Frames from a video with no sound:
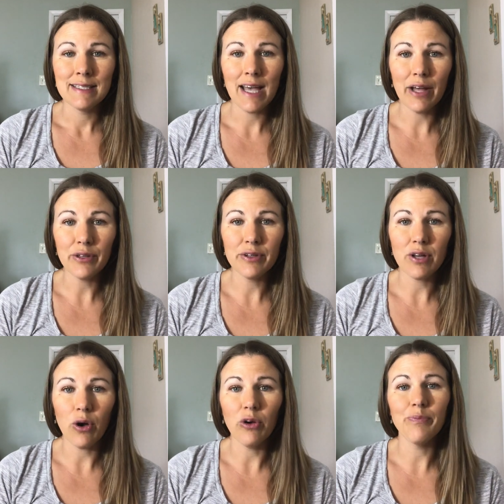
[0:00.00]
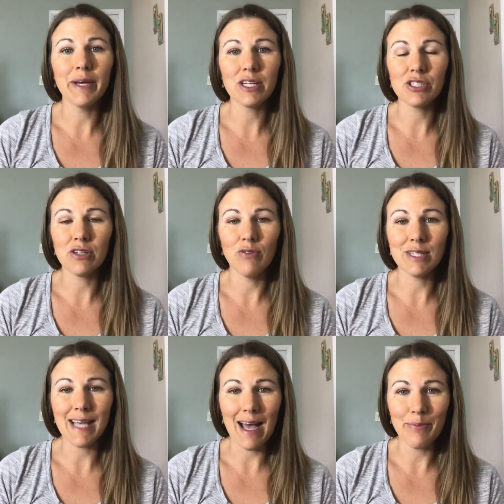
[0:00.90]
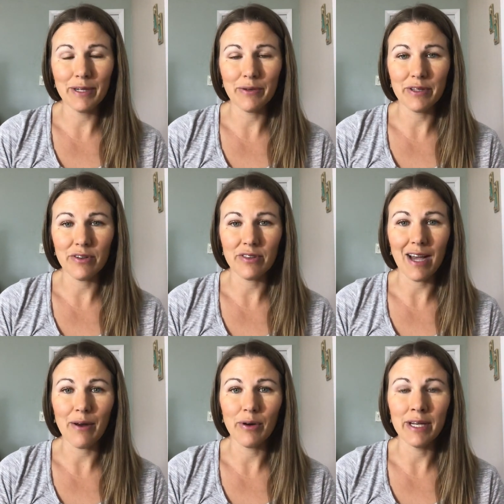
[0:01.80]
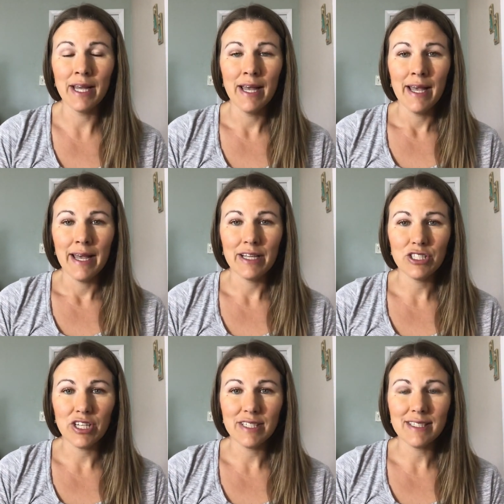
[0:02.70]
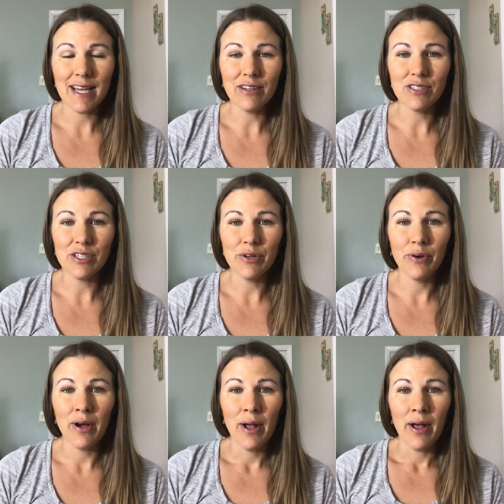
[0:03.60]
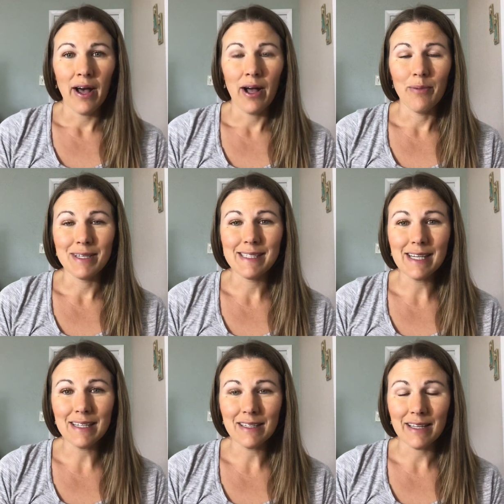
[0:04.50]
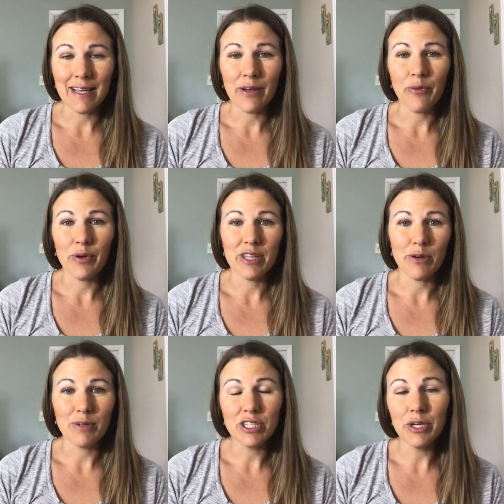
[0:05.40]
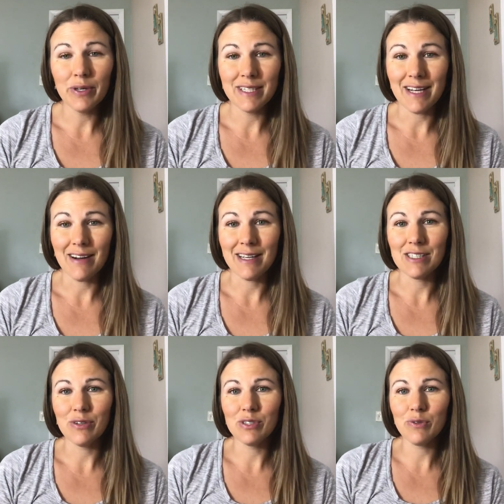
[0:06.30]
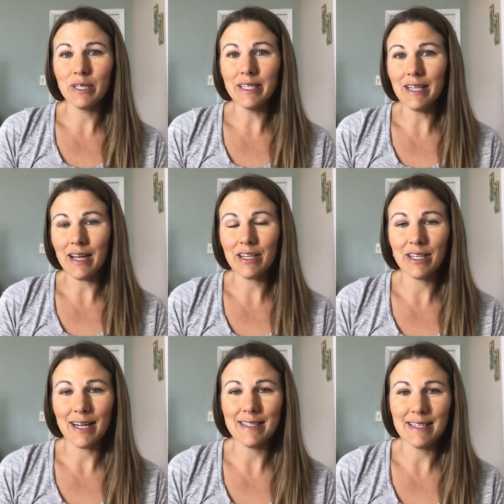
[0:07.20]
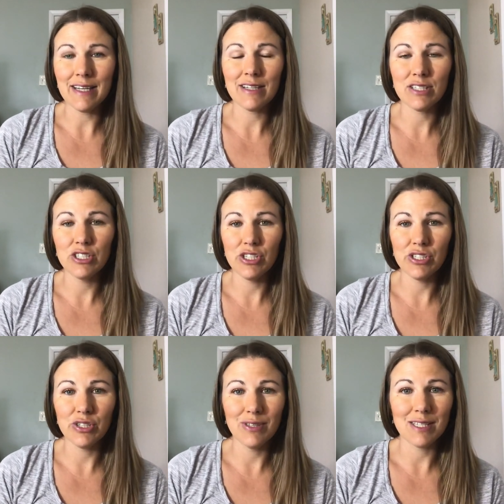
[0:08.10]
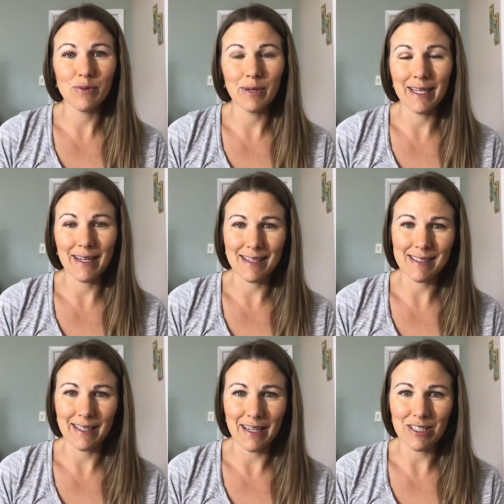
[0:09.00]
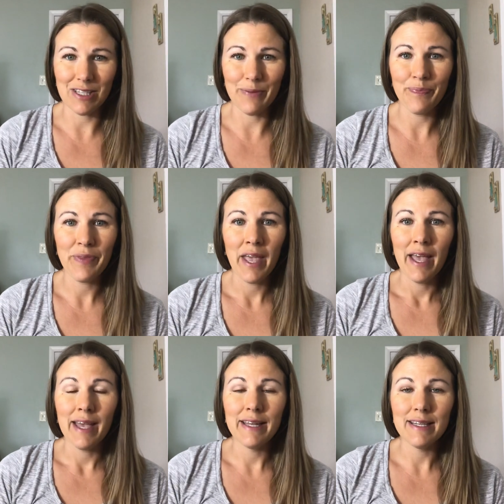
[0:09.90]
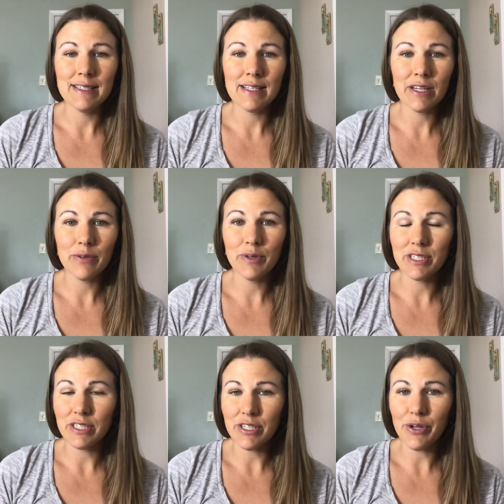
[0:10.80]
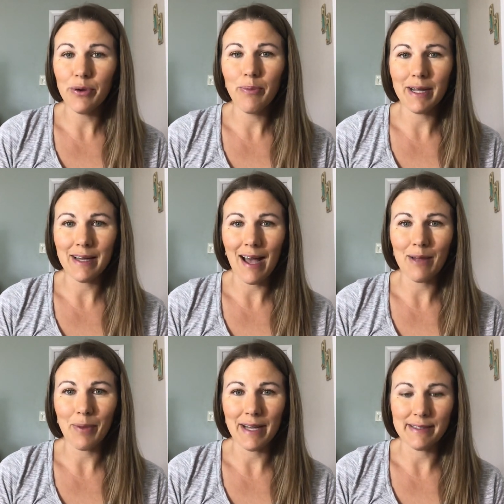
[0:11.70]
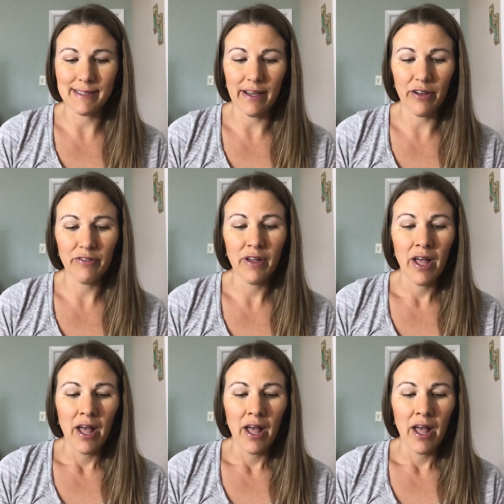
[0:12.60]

tell you the whole picture of what's happening with your thyroid. It just tells you um, a signaling with your pituitary. So it's really not a good idea to just do this one in isolation. It is a good one to do, but not by itself.